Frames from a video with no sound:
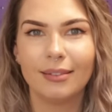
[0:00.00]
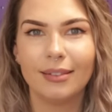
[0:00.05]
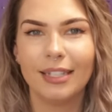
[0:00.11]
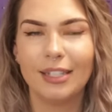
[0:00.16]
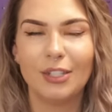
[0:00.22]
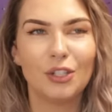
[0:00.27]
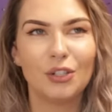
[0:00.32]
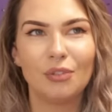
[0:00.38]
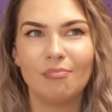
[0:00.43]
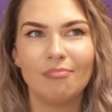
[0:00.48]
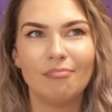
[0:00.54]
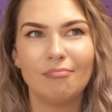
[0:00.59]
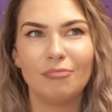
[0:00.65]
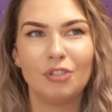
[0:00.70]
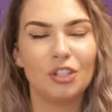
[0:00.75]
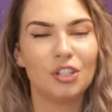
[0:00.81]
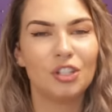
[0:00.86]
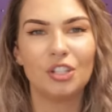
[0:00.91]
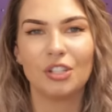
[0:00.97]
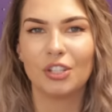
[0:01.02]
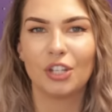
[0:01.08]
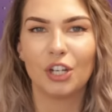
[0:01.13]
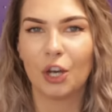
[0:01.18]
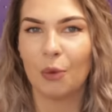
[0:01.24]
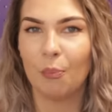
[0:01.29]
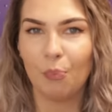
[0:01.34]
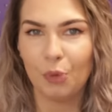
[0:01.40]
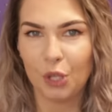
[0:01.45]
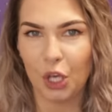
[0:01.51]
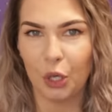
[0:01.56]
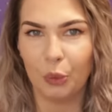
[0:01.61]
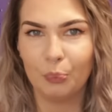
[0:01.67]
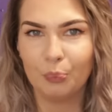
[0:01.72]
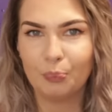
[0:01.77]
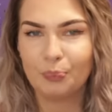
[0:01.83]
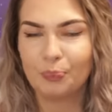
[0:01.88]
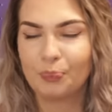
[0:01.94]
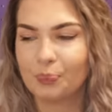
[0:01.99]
It just doesn't compute.